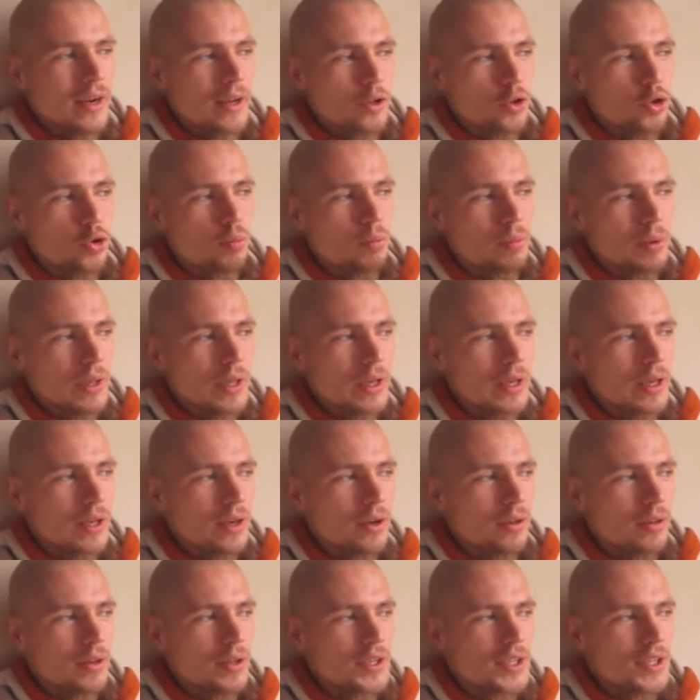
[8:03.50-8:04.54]
to play
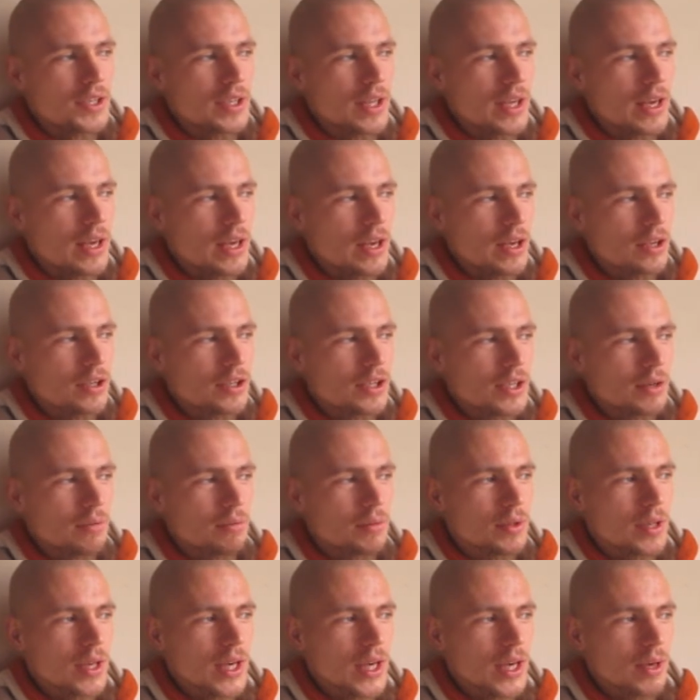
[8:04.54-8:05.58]
on the stage
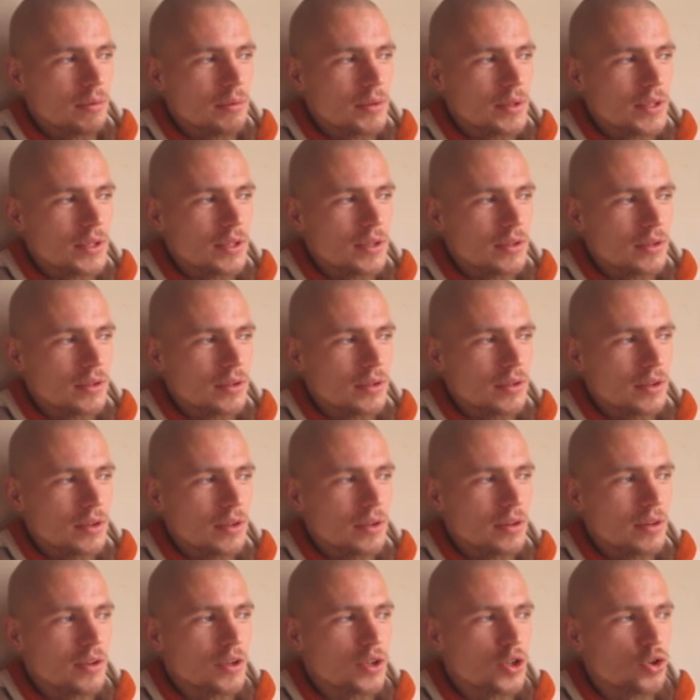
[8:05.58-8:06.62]
sometimes
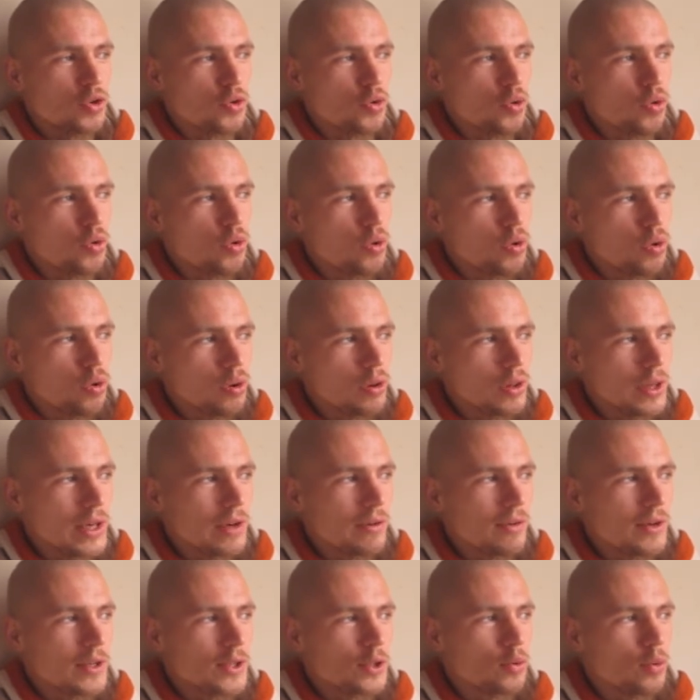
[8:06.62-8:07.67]
in the school. There
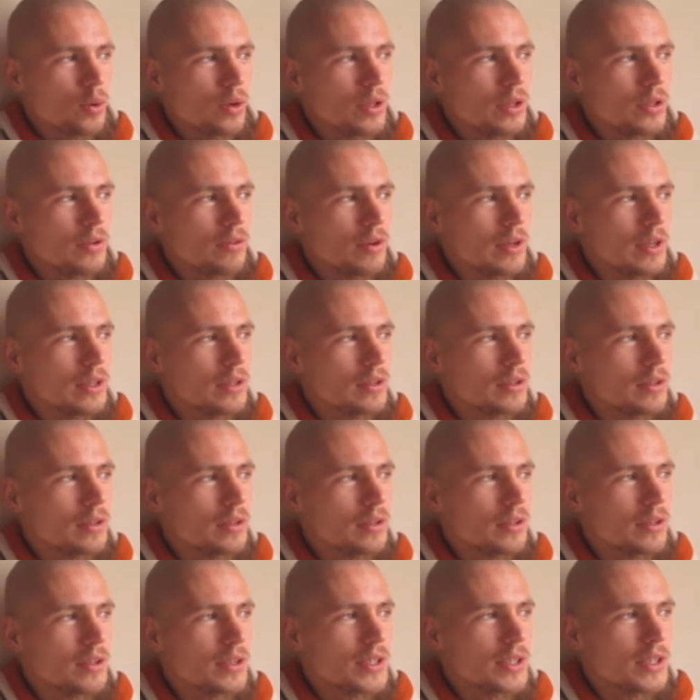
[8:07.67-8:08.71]
was one event
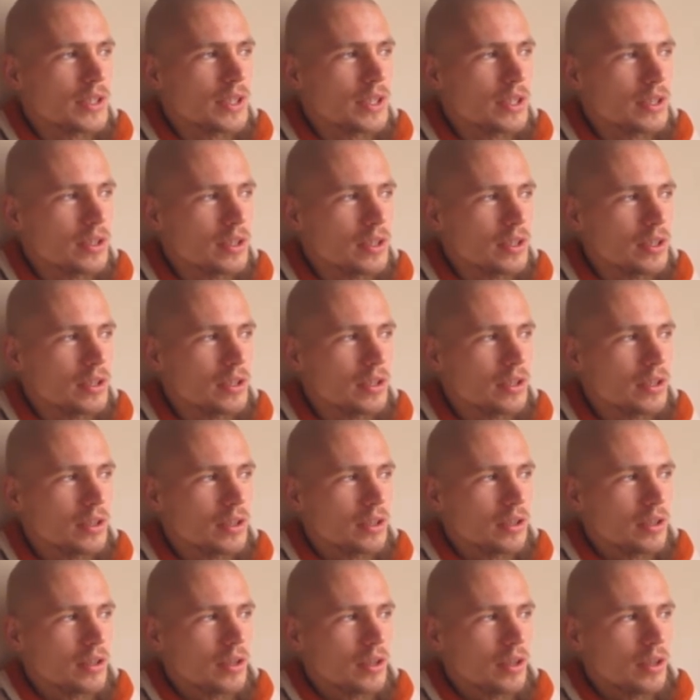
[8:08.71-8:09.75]
in the city,
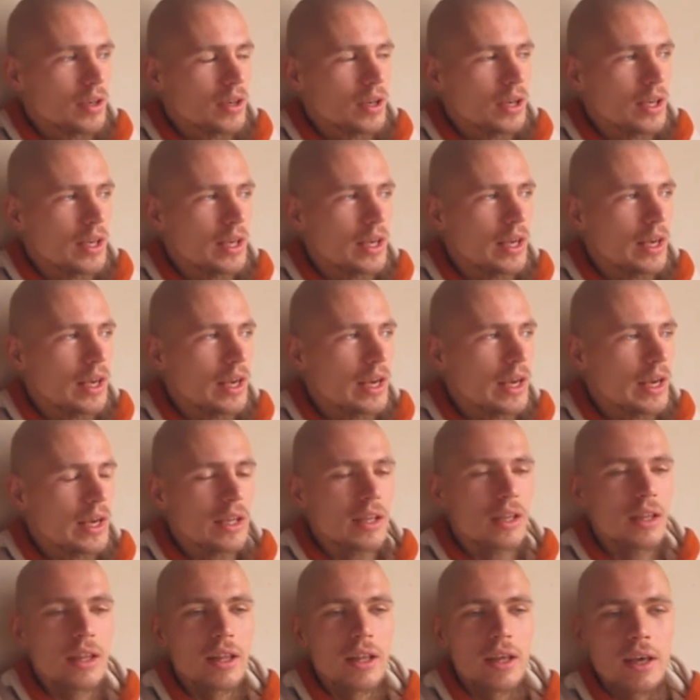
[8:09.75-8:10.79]
here
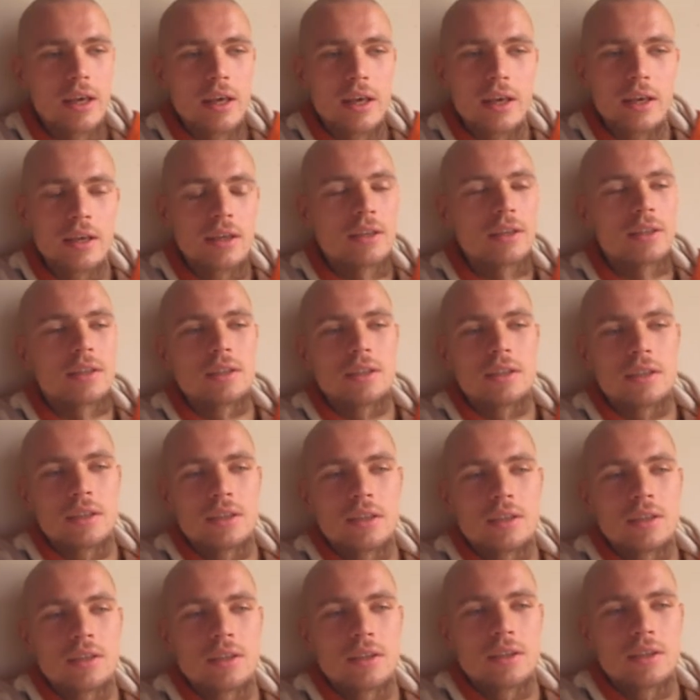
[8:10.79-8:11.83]
and there.
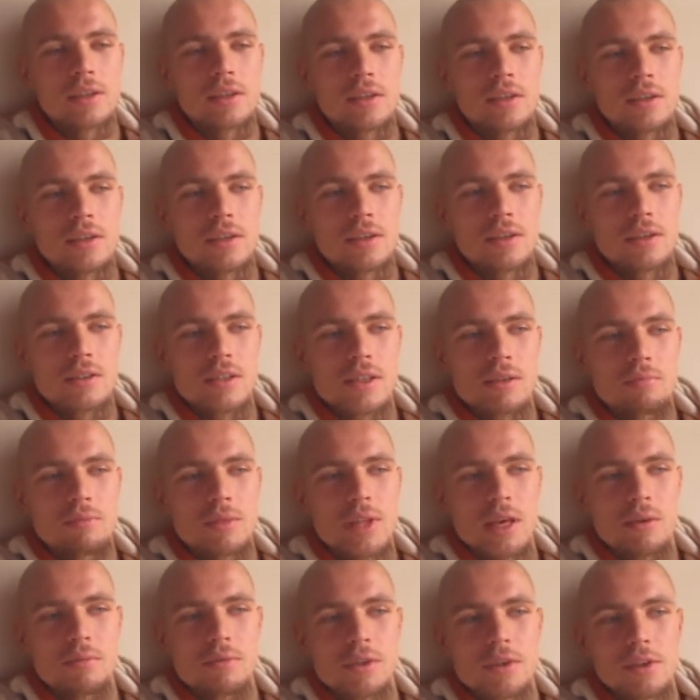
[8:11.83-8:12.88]

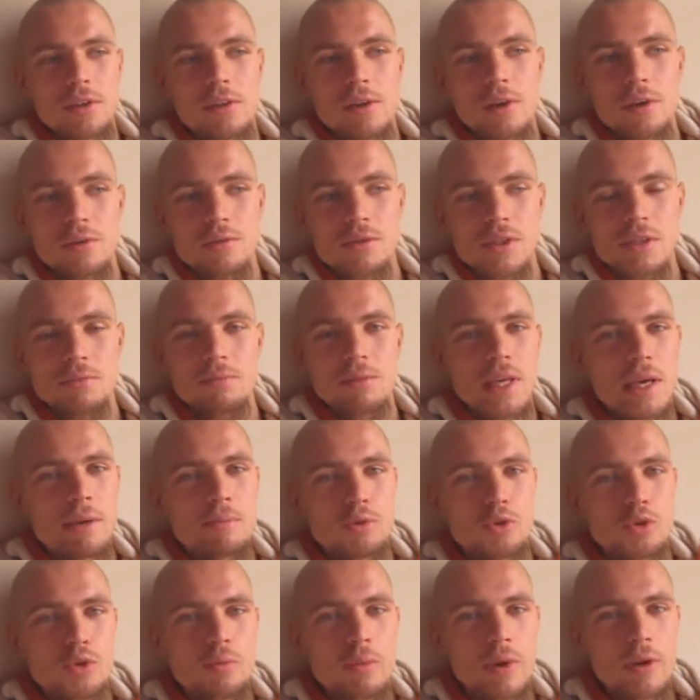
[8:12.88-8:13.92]
Sometimes alone,
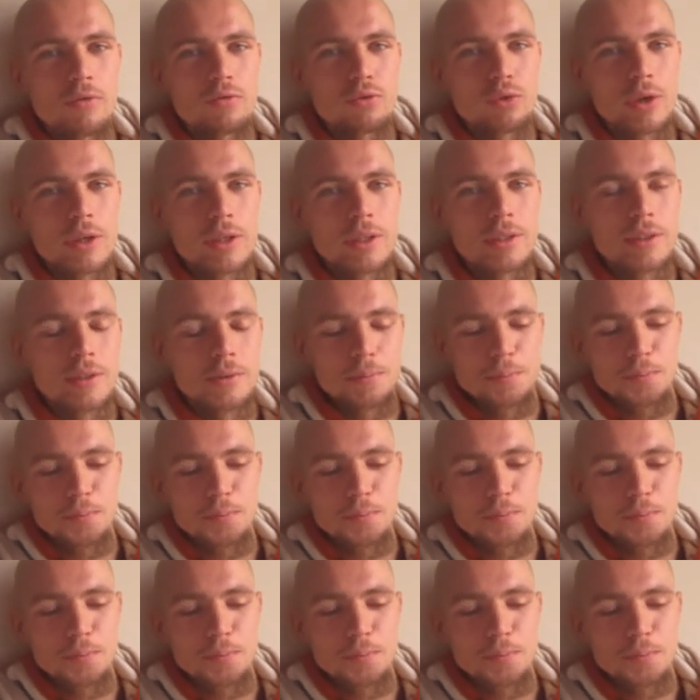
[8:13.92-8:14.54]
sometimes with my friend.